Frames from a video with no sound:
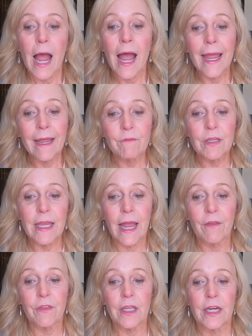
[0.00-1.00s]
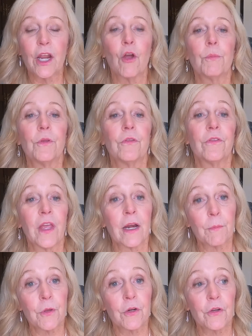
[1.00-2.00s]
have a gal that can help you set
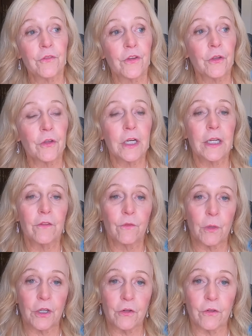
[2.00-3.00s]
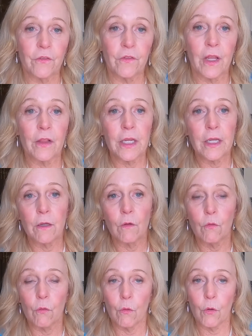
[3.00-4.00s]
up your utilities when you're selling
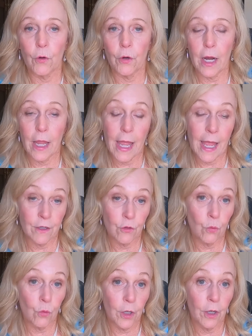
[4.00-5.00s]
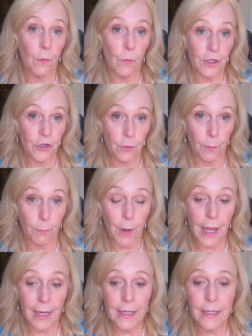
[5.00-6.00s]
or when you're
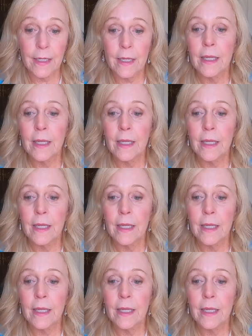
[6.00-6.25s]
buying.